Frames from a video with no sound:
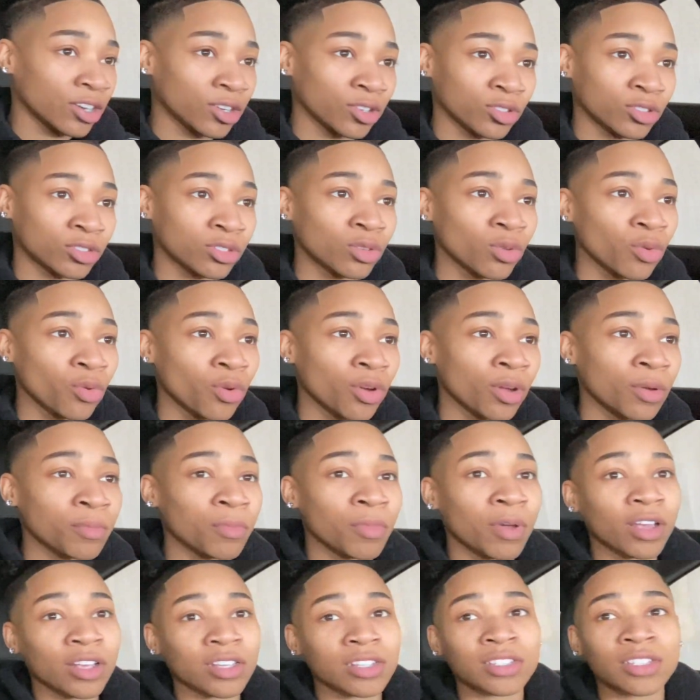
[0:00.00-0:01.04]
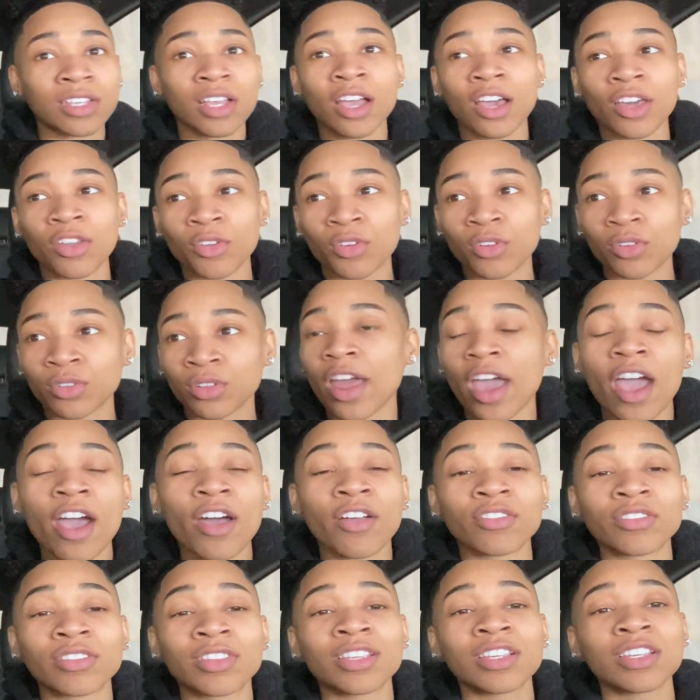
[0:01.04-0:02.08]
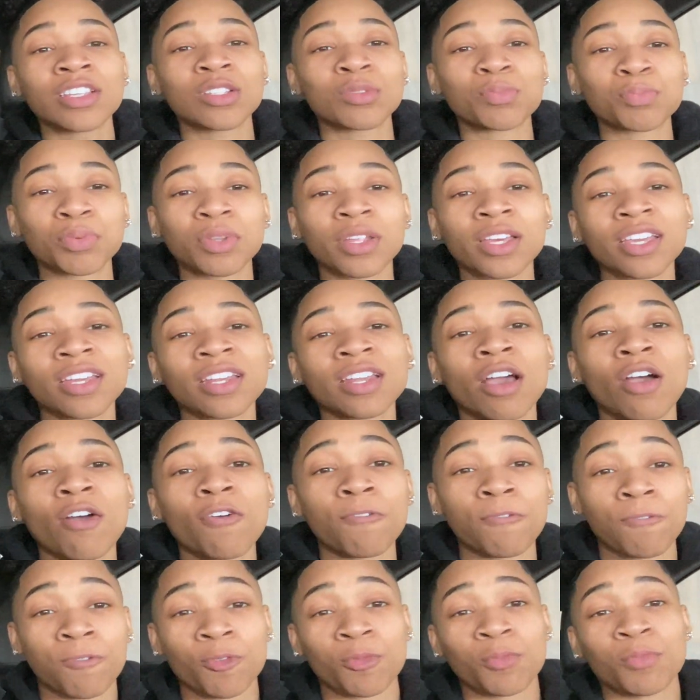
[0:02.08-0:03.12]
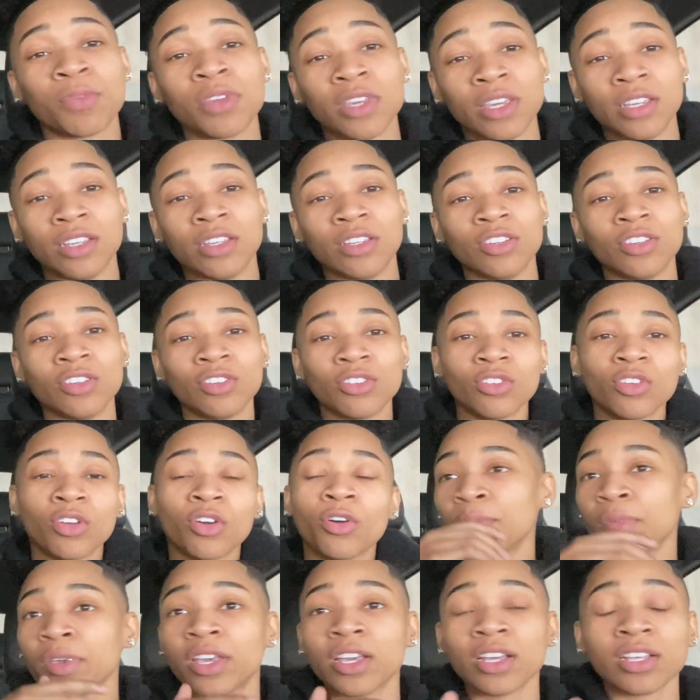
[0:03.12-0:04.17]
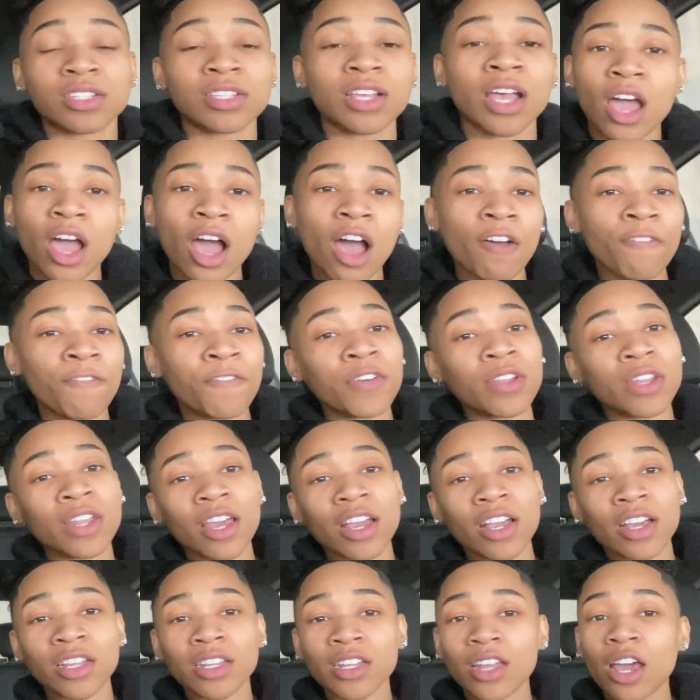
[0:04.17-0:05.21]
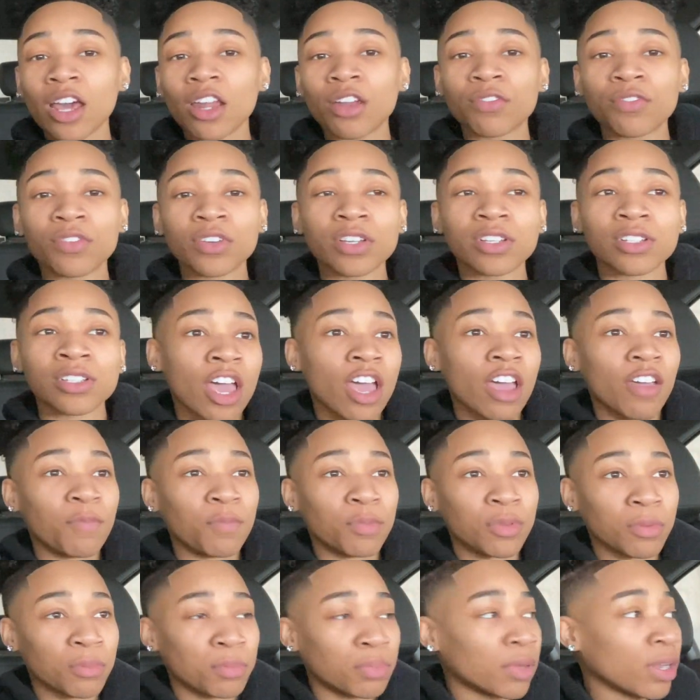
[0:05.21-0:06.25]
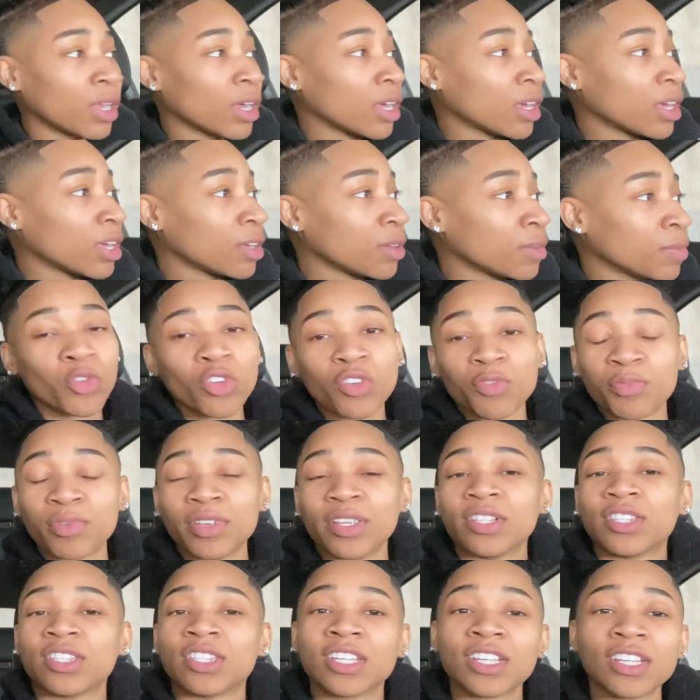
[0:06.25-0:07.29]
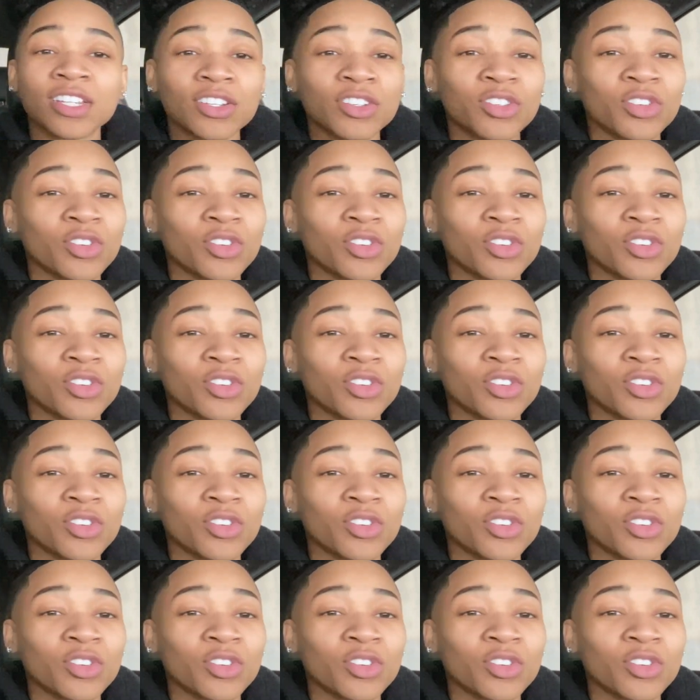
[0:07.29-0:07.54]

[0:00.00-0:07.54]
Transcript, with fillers: the story, my side on how things played out for me, you know? Because I feel like a lot of us have been played, we've been cheated